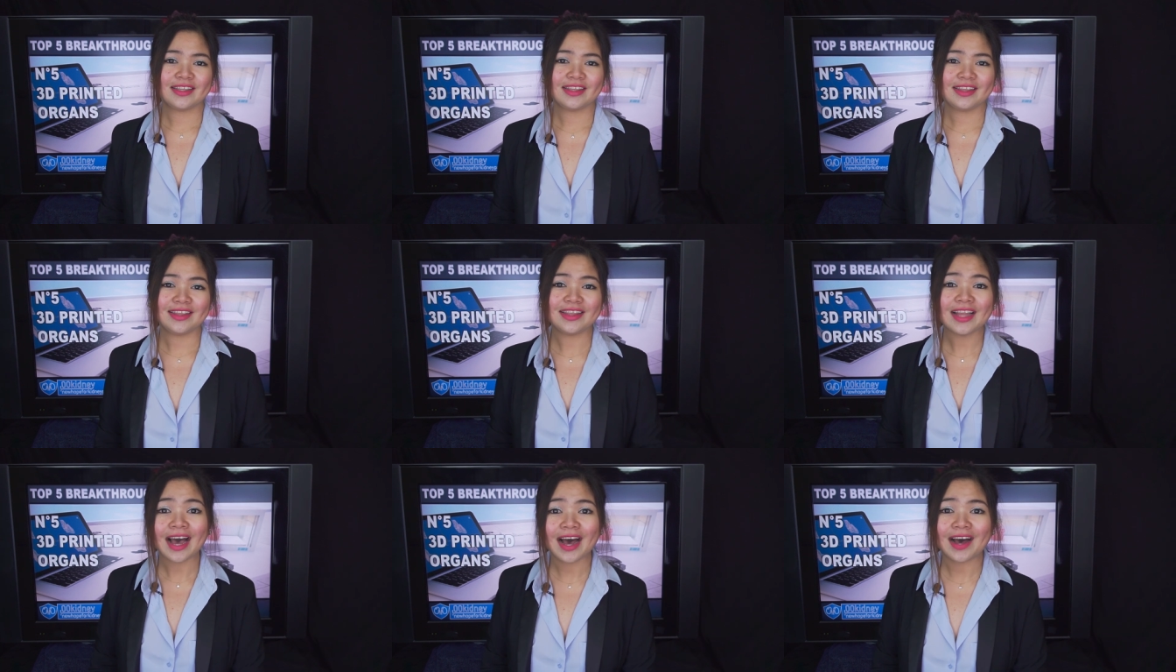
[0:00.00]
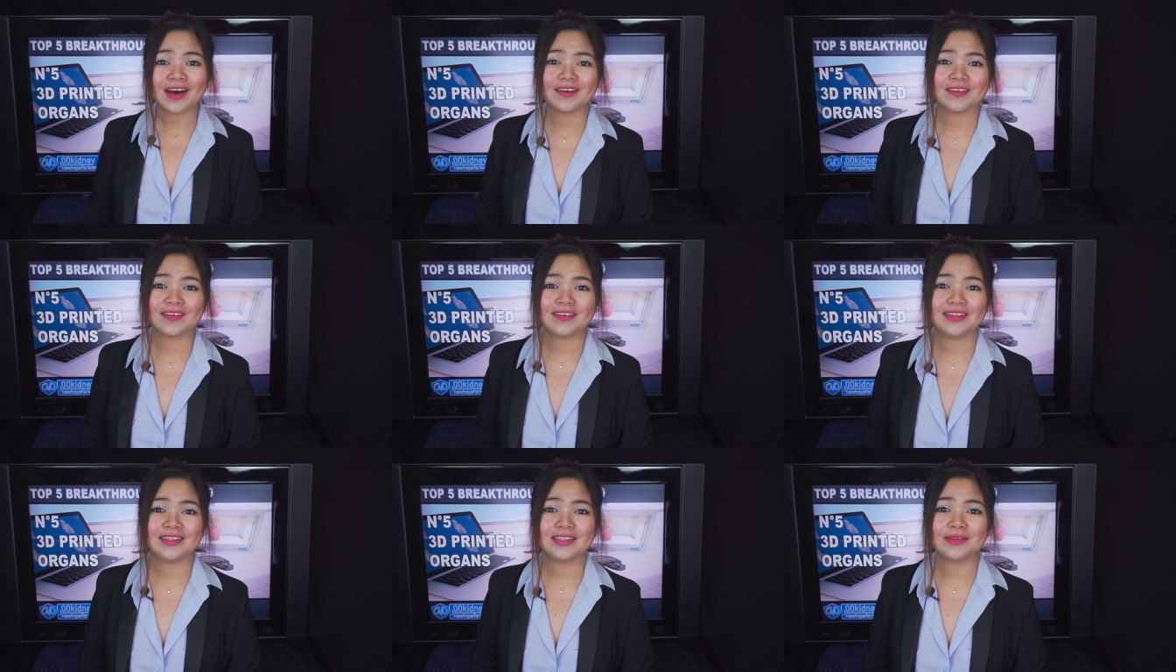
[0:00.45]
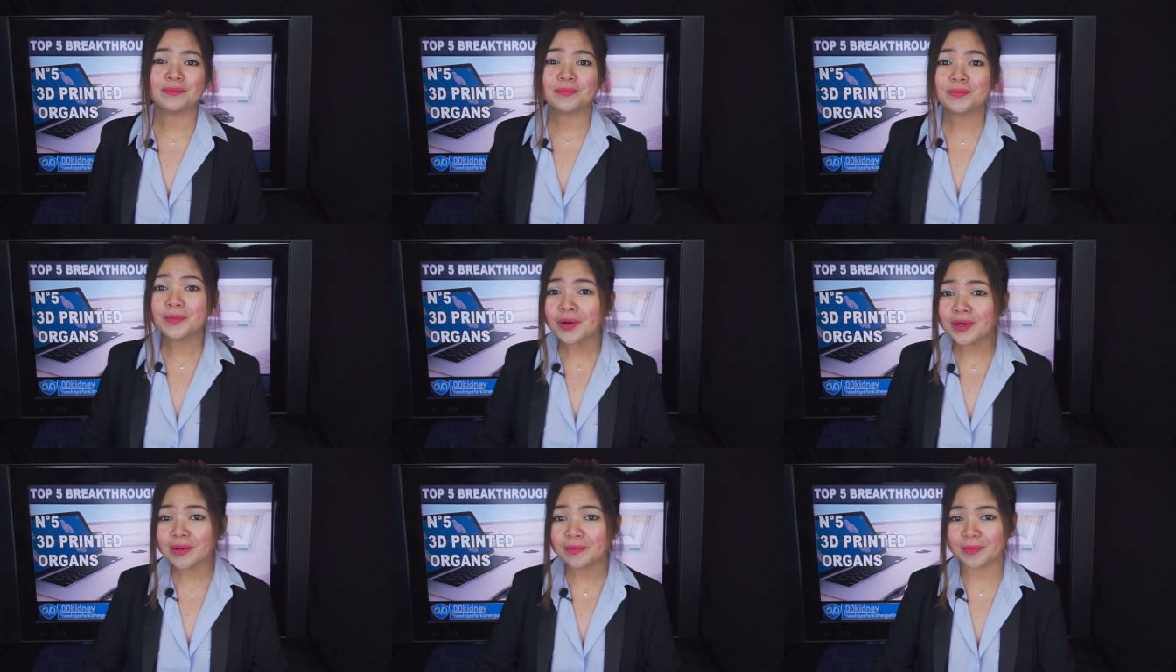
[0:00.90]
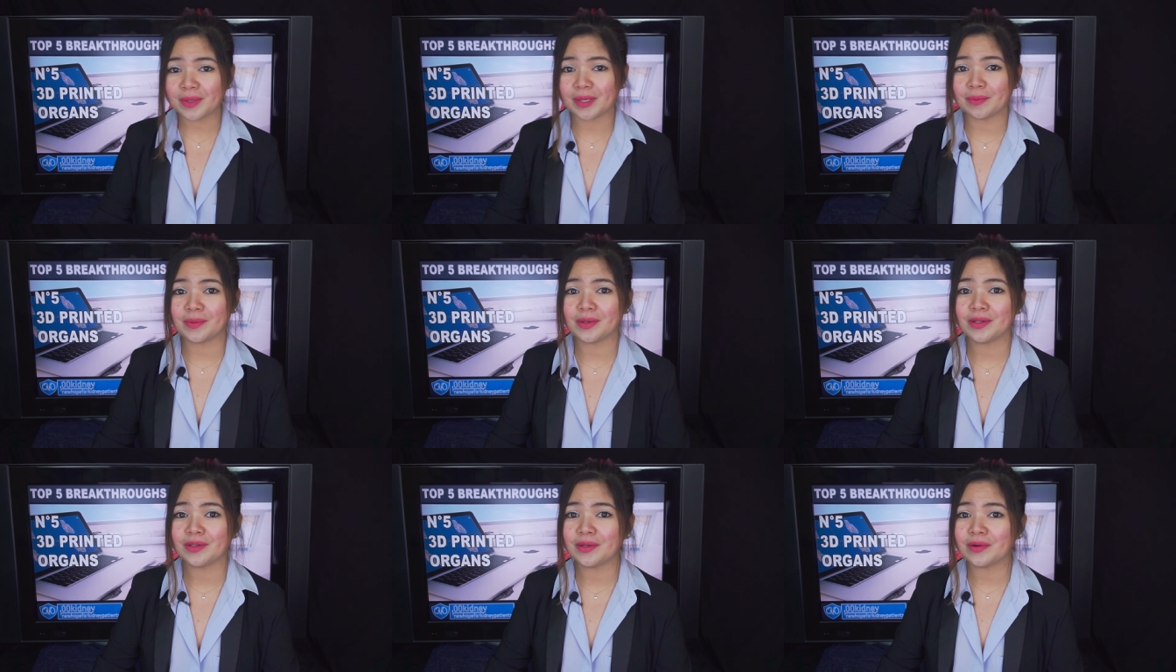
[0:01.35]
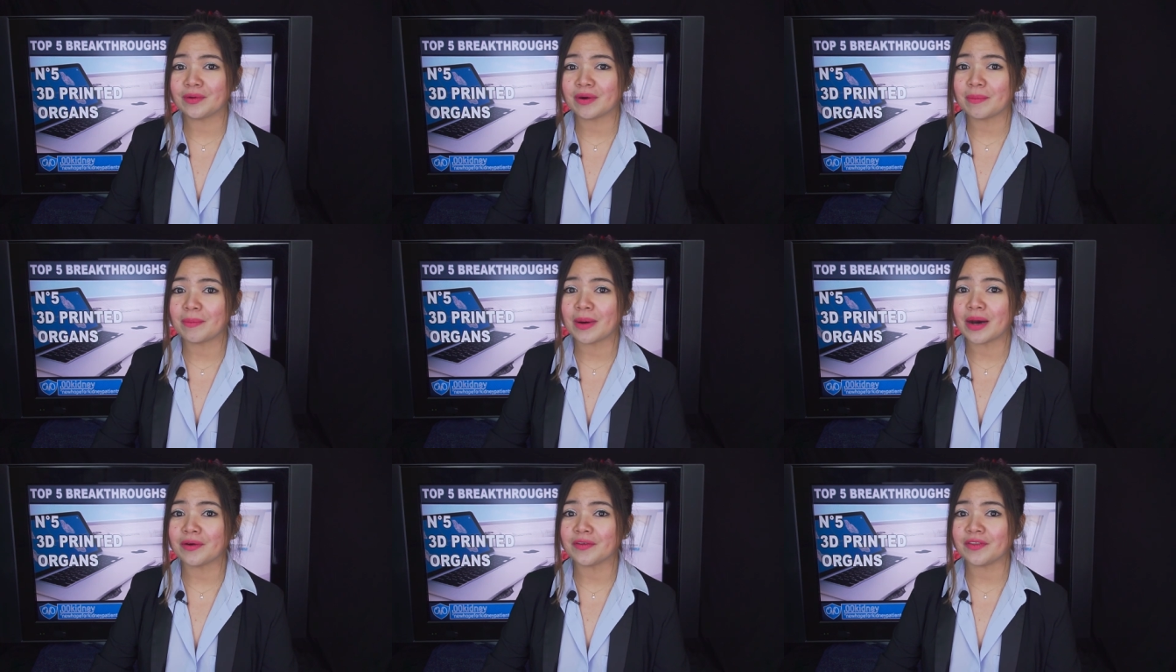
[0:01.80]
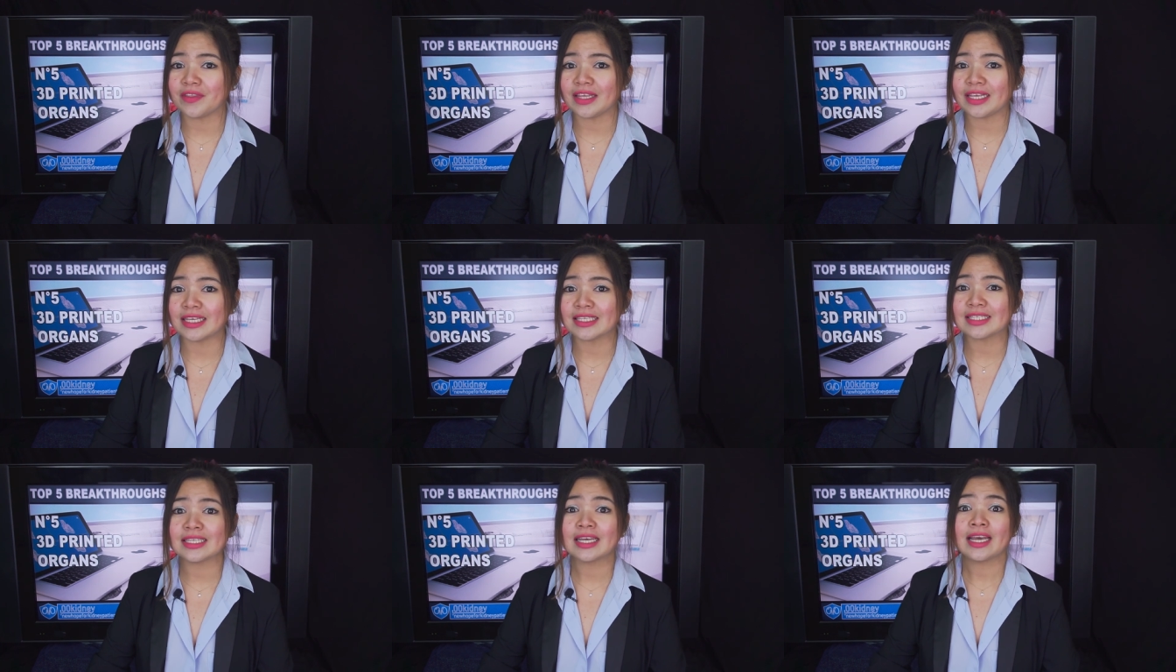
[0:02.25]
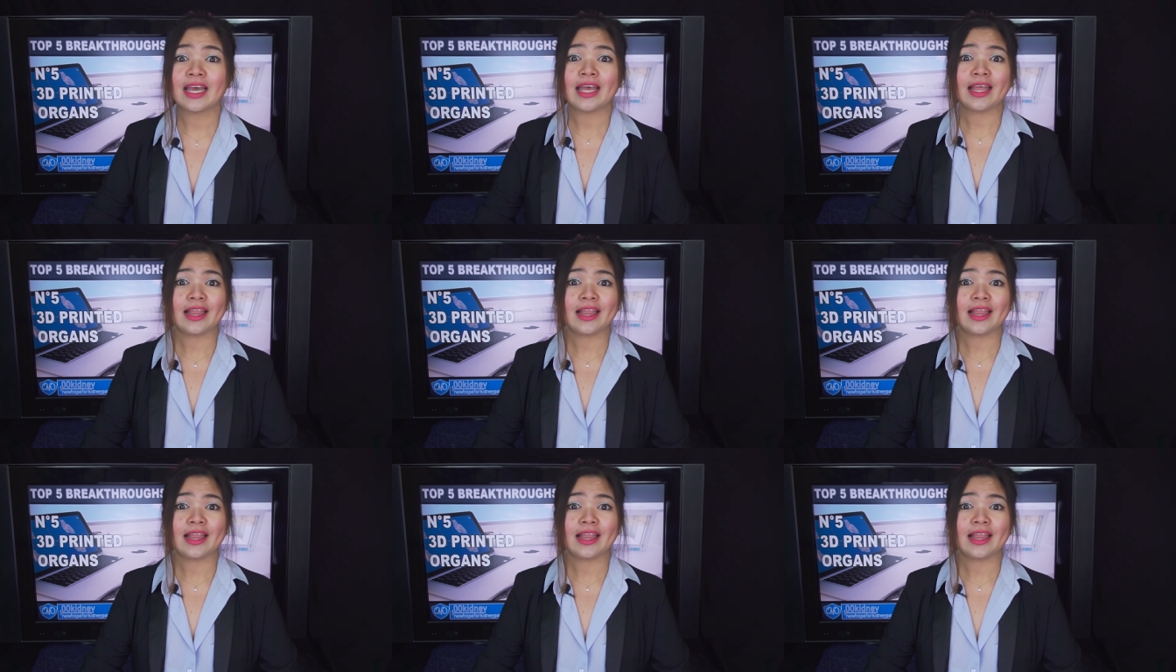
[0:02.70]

Now, the more people know about this,